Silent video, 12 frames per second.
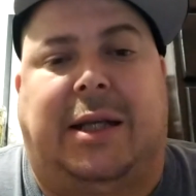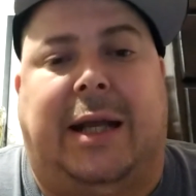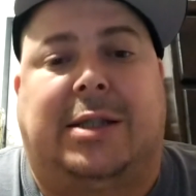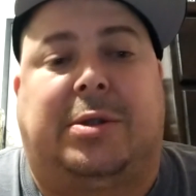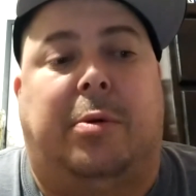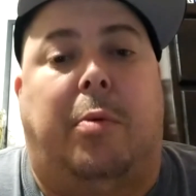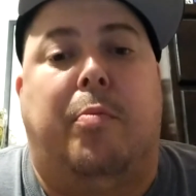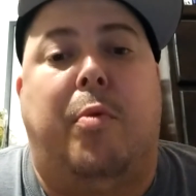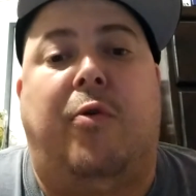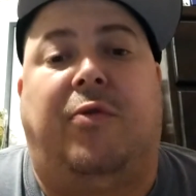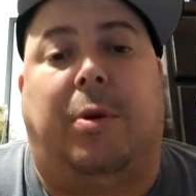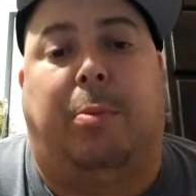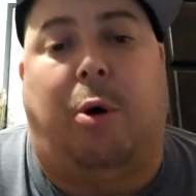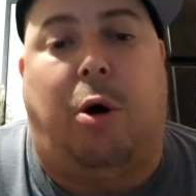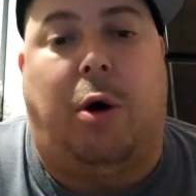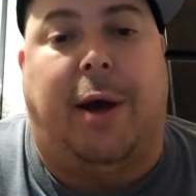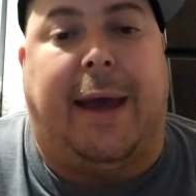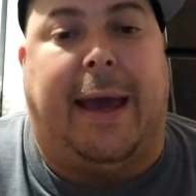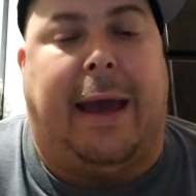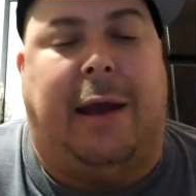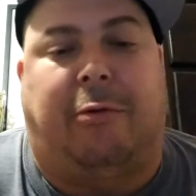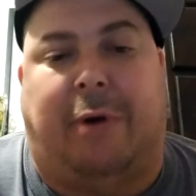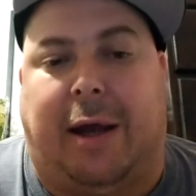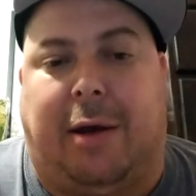and that's move the ball
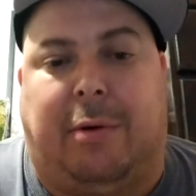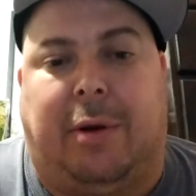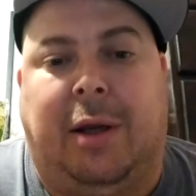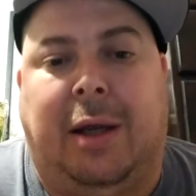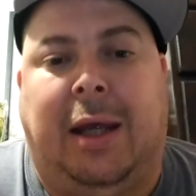around